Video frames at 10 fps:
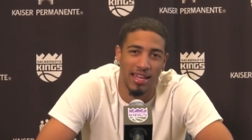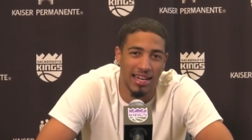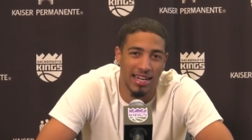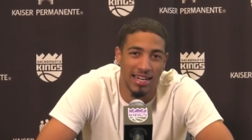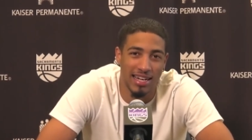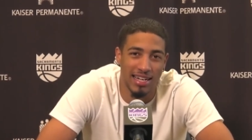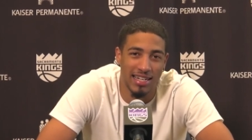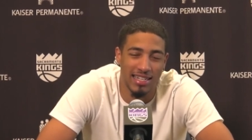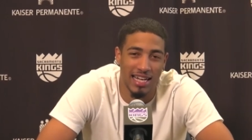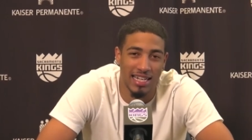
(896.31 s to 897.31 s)

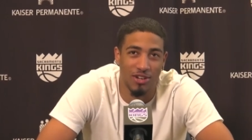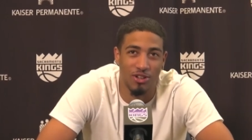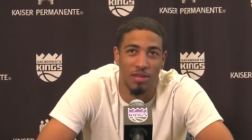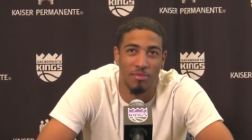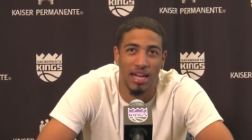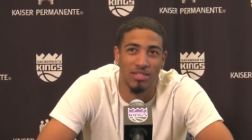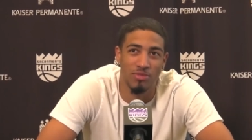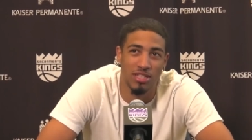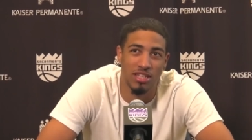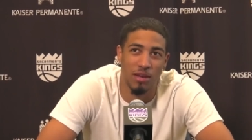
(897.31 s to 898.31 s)
Uh, I can only imagine
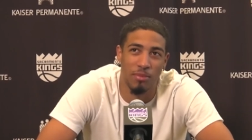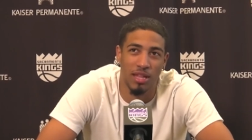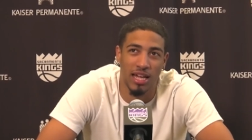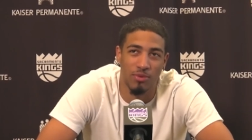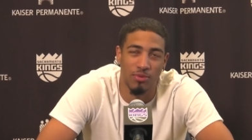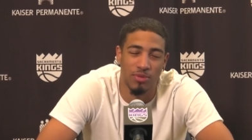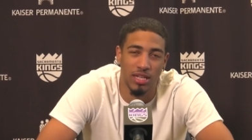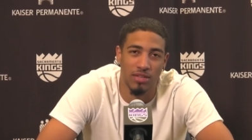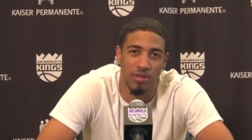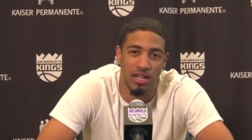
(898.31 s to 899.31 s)
what it's going to be like when we
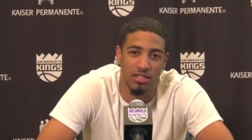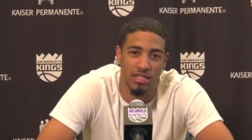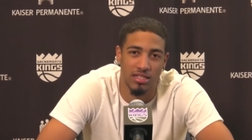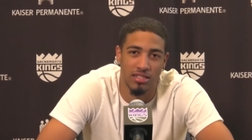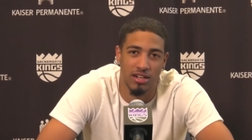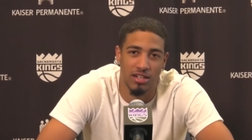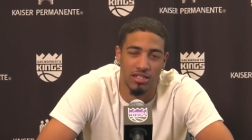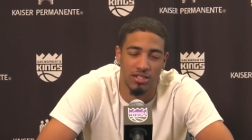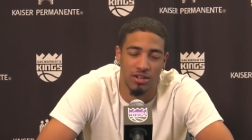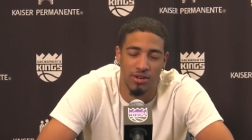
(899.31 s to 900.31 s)
get the regular season
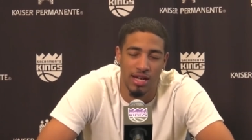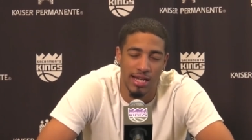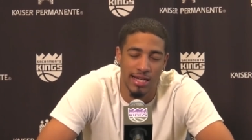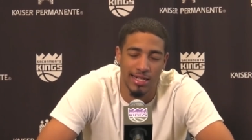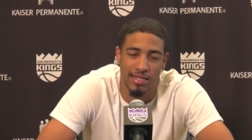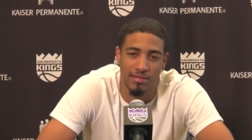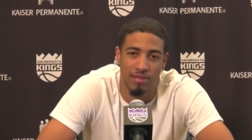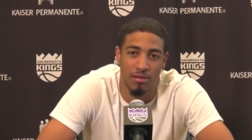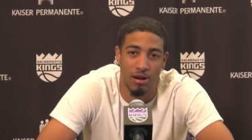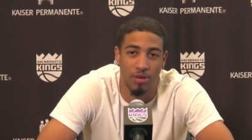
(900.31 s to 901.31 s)
started. So,
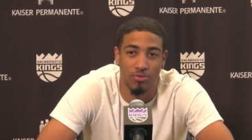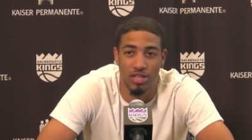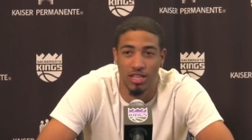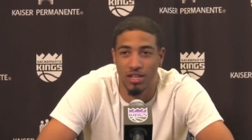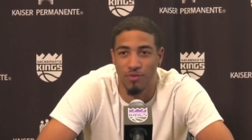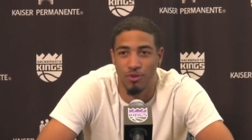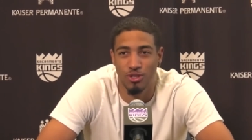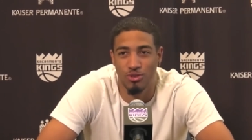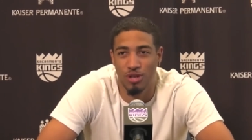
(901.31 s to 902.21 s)
um, I'm, I'm really looking forward to